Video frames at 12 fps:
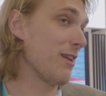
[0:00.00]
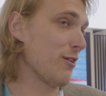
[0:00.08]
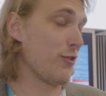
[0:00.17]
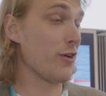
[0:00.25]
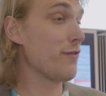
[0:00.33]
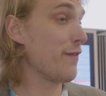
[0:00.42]

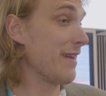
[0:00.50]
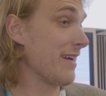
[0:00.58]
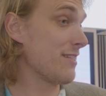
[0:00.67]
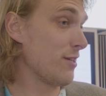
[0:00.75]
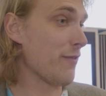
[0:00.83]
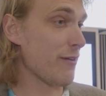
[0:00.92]
gut feeling is
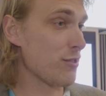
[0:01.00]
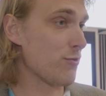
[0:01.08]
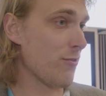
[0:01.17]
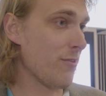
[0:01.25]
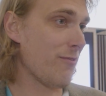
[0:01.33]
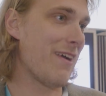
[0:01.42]
still very
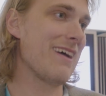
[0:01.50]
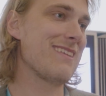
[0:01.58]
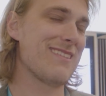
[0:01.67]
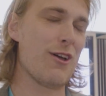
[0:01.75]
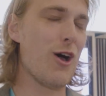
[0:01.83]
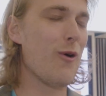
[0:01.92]
strong, right?
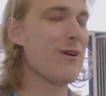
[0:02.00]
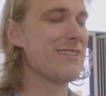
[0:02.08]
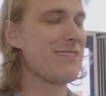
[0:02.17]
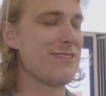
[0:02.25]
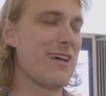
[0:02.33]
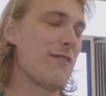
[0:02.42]
You always
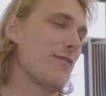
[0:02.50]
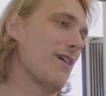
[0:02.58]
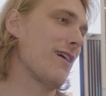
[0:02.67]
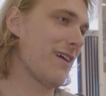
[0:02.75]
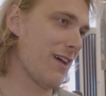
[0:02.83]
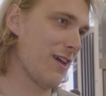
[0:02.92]
need to have
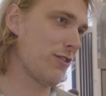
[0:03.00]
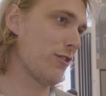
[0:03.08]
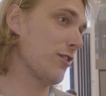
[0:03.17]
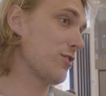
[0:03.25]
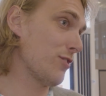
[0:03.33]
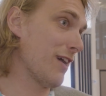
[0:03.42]
a
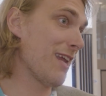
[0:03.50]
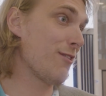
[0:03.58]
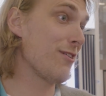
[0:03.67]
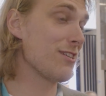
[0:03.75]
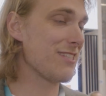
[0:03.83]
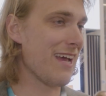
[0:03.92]
touch and
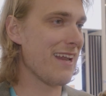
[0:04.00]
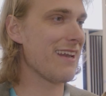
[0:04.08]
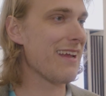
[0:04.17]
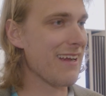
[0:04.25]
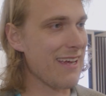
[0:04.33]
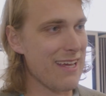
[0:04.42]

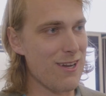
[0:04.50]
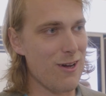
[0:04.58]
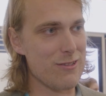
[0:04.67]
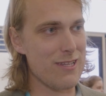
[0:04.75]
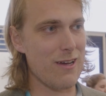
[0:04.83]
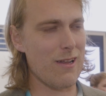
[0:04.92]
understanding in a
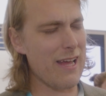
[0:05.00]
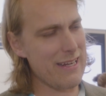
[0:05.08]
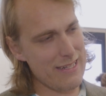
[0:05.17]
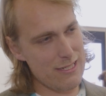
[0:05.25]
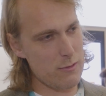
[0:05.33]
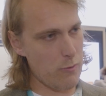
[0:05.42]
hotel, like
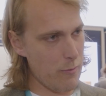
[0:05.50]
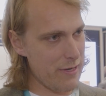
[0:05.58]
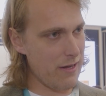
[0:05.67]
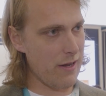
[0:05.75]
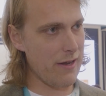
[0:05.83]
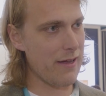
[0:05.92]
this is probably
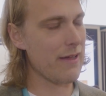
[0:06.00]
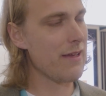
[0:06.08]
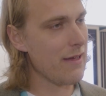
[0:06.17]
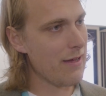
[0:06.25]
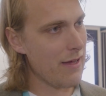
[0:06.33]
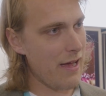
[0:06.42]
gonna
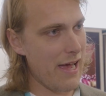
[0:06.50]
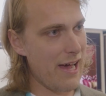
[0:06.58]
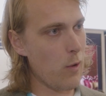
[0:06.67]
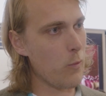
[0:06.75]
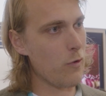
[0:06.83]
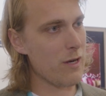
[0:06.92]

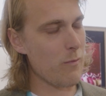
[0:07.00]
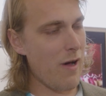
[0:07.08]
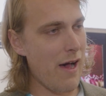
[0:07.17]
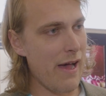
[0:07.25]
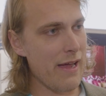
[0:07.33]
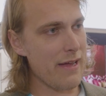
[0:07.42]
help with
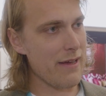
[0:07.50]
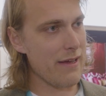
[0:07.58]
my